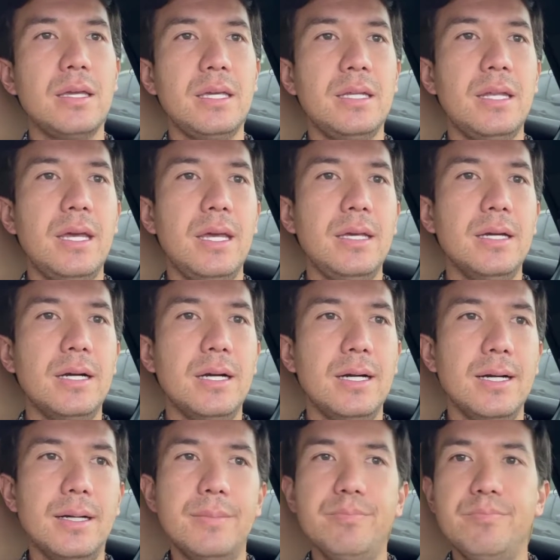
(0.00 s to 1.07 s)
in
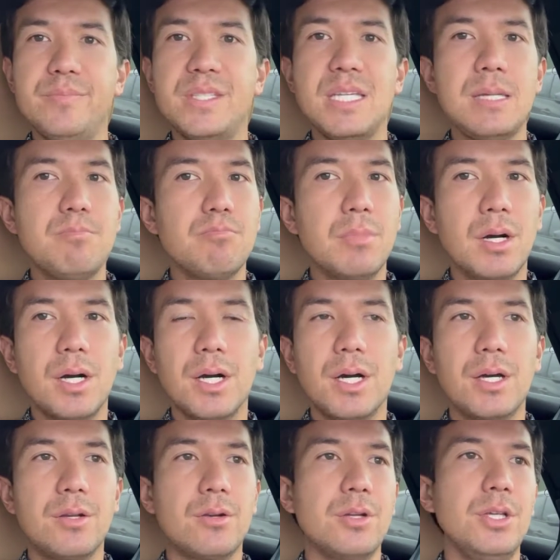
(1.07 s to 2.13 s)
a deep mud or,